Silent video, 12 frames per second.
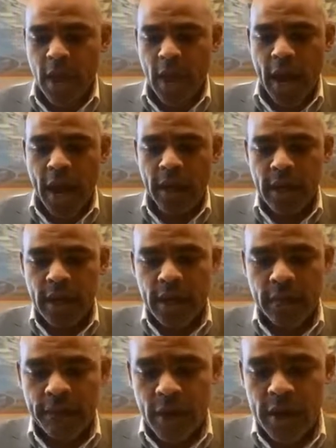And
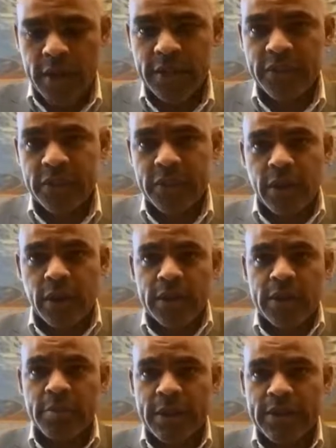uh, finally, just to, on
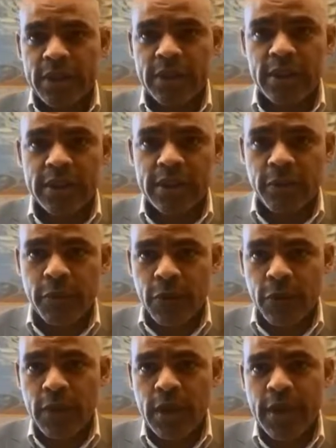this message, it's a
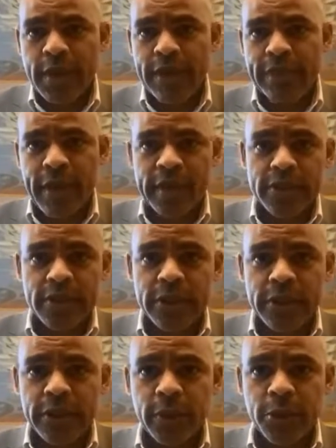real thanks
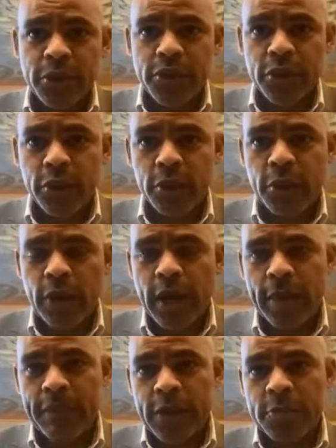to Bristol.
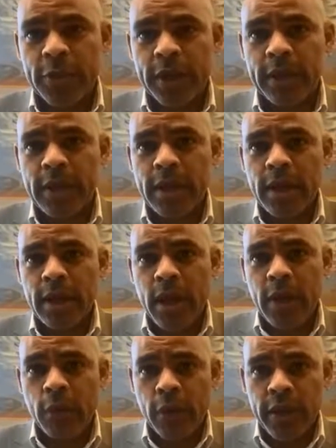Um, there's been
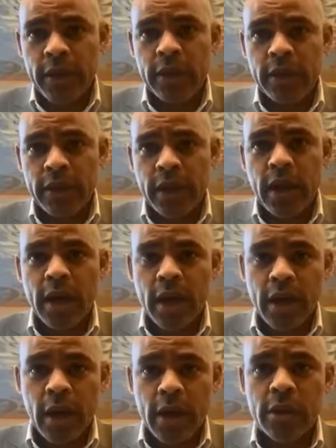a really uh,
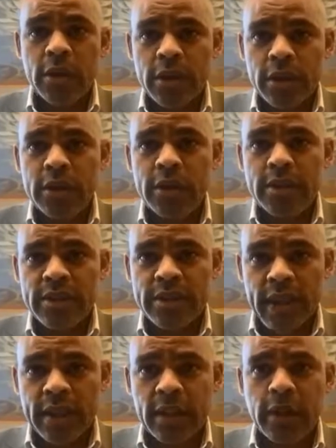a good
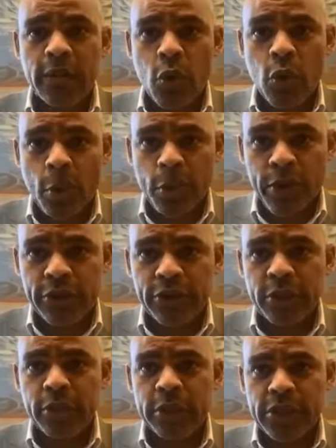standard of
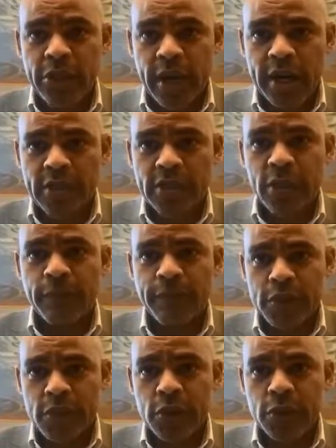cooperation with the guidance on
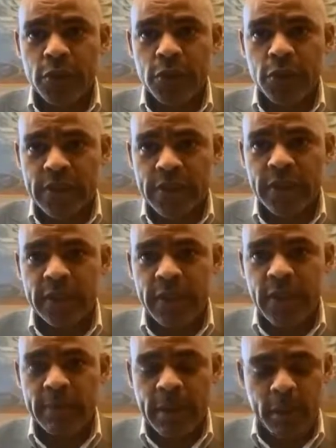physical distancing
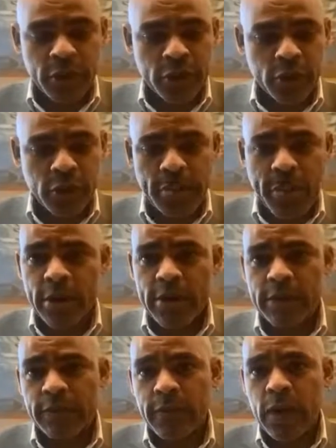um, in Bristol. Our
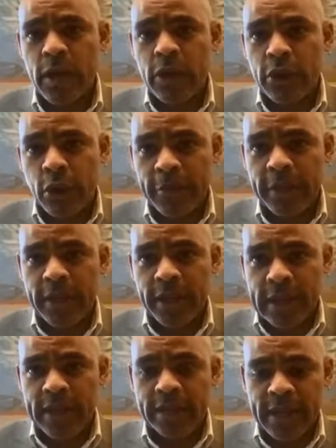parts have not been
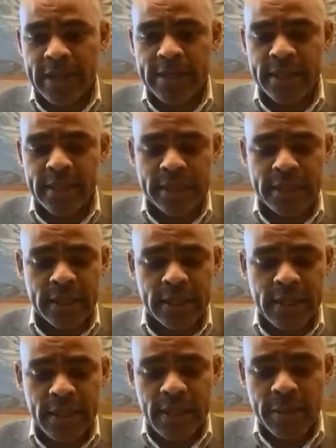inundated, and
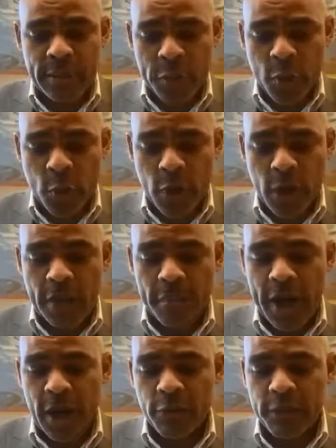people um,
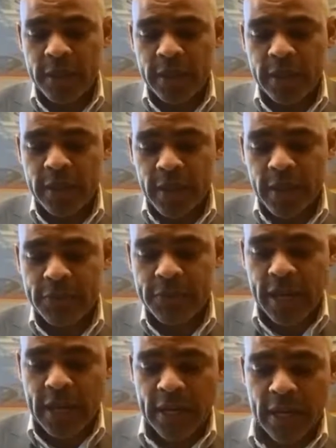have been um,
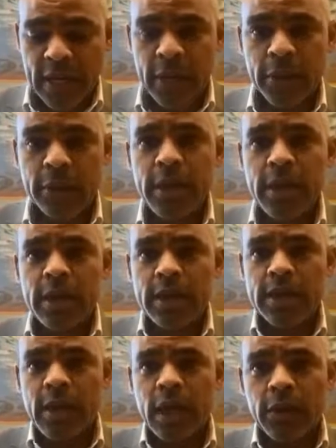staying at home.
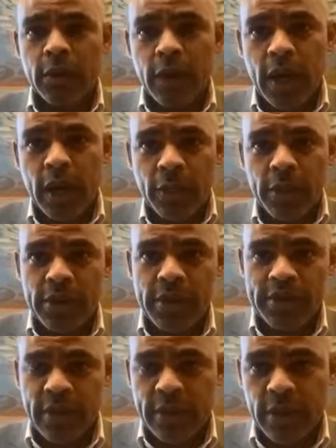So uh, we want to
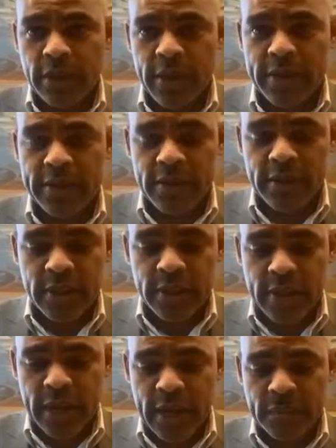extend our thanks to
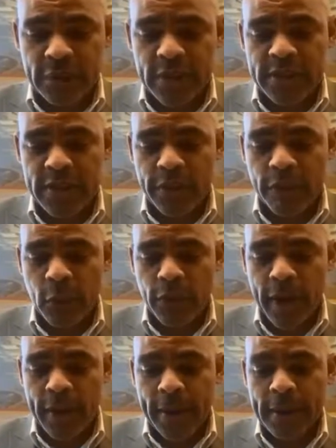the um, city for
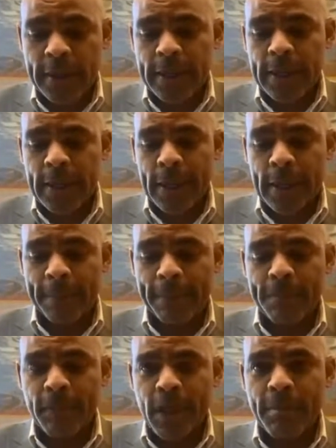that. Um,
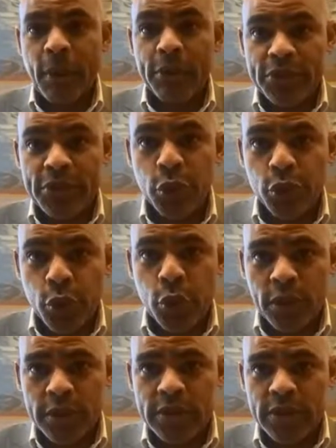but we still do
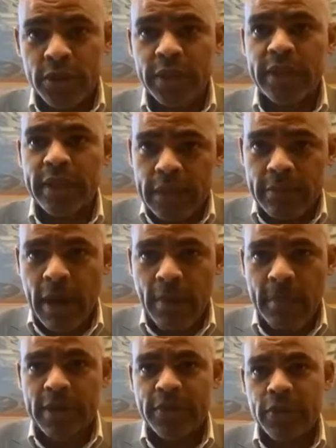want to keep that
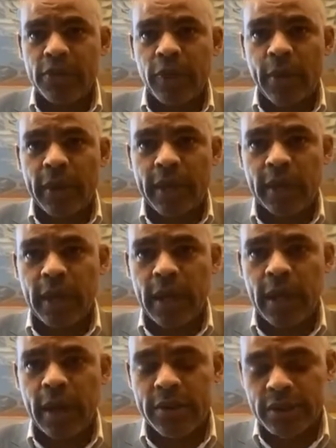message going
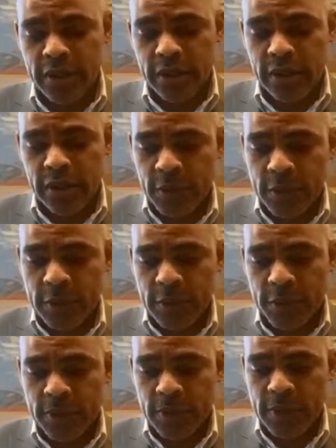uh, and just encourage
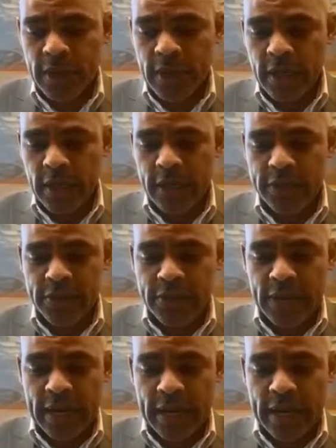people uh, to
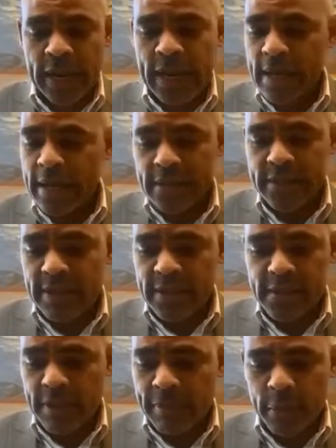stay in that. There's
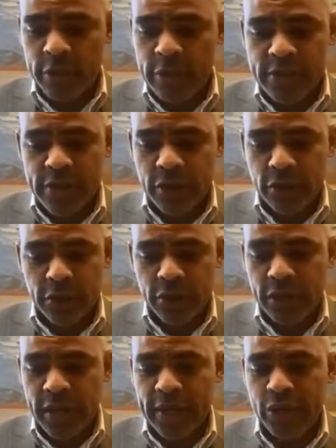things that people can still
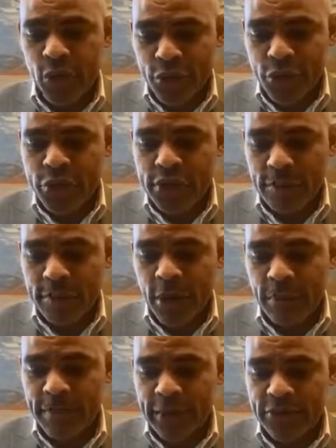do, like not using
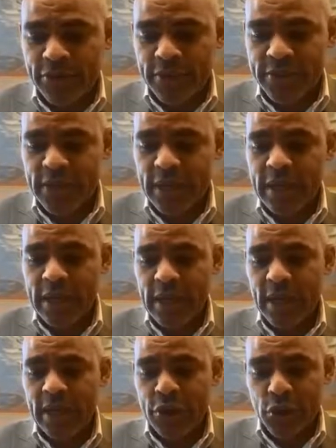park benches,
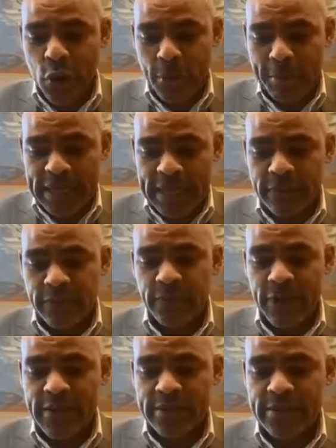uh, not meeting
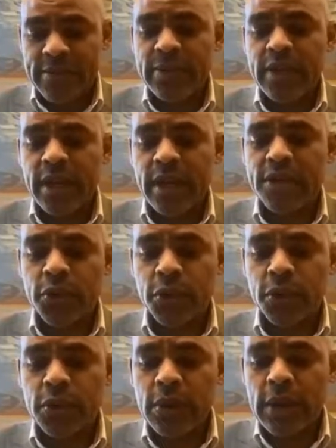friends at
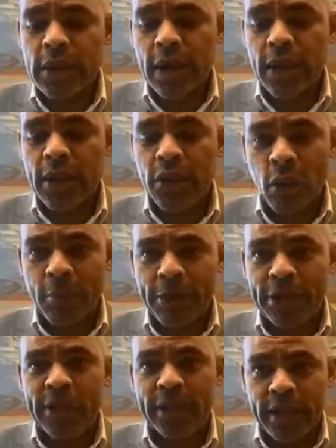all, uh, not
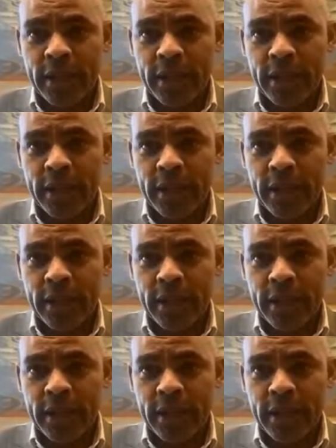picnicking